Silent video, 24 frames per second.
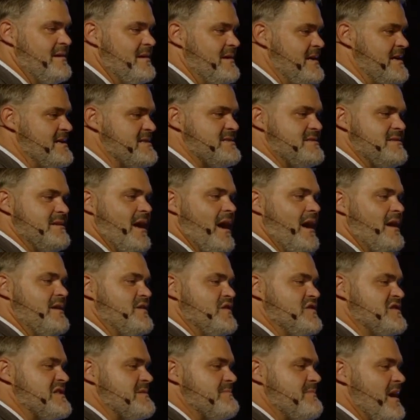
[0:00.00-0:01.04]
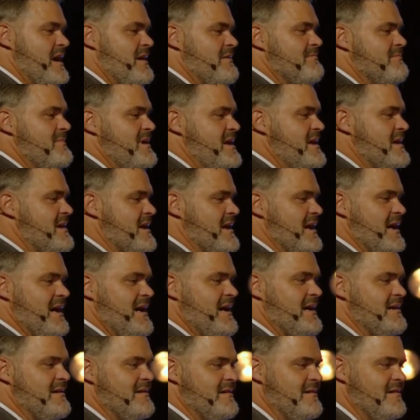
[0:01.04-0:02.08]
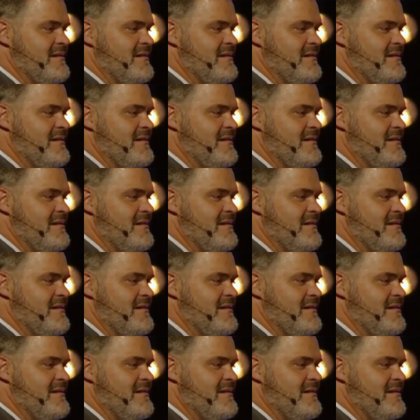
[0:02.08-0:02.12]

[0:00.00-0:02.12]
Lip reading: It's not just about me and God.